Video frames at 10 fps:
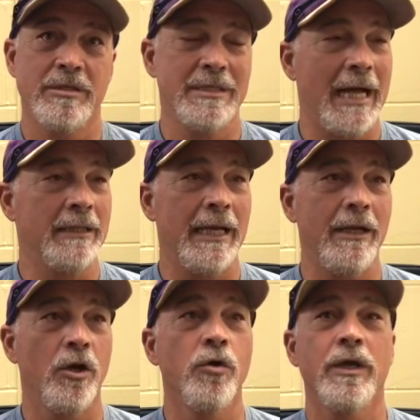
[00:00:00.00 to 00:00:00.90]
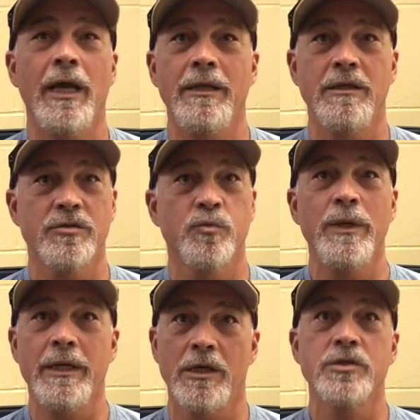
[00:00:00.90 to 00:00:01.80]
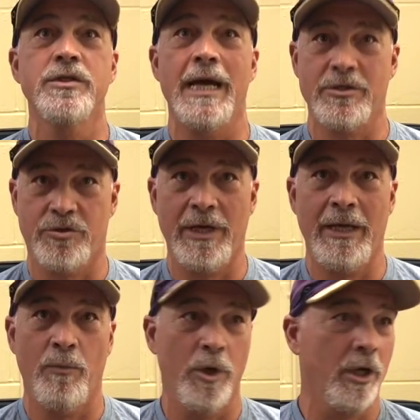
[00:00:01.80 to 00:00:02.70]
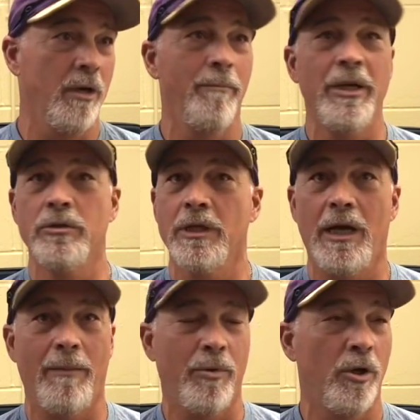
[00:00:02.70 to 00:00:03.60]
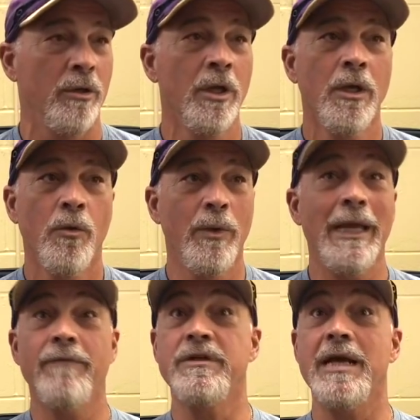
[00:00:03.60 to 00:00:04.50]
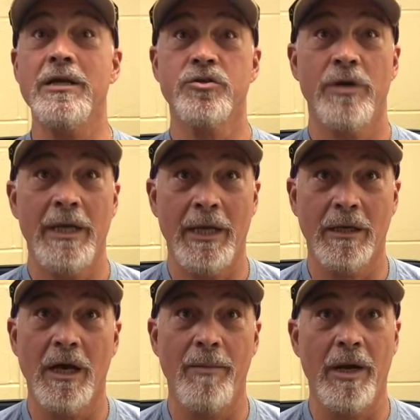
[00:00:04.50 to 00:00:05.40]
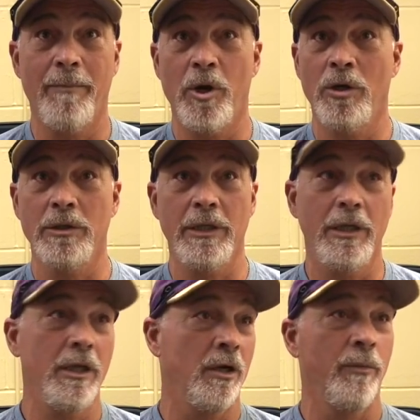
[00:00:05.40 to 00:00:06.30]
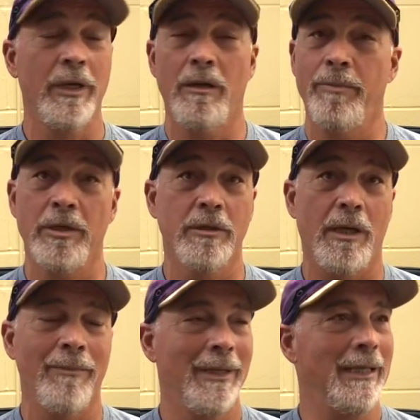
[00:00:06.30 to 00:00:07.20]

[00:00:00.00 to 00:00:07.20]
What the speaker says: It's not like, okay, this week is Destrehan, we're going to build it up. Or we have Destrehan coming up early in the year and we're going to build it up.